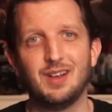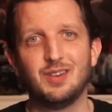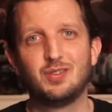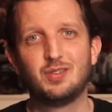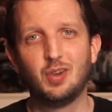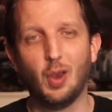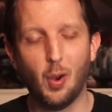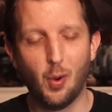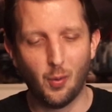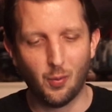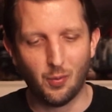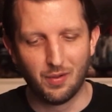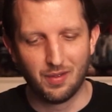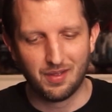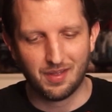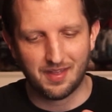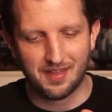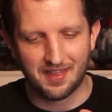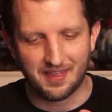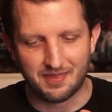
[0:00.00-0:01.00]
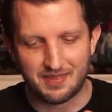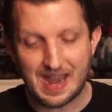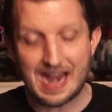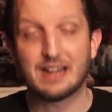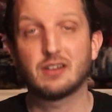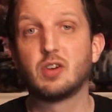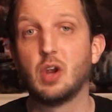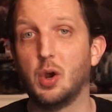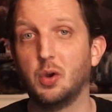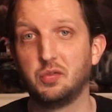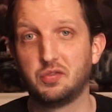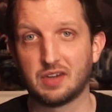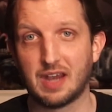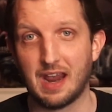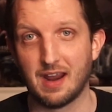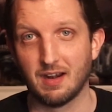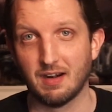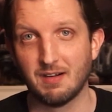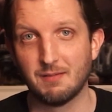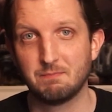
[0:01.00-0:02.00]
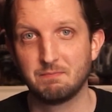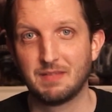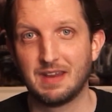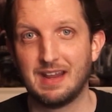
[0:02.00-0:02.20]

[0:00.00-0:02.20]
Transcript: So that's HostGator.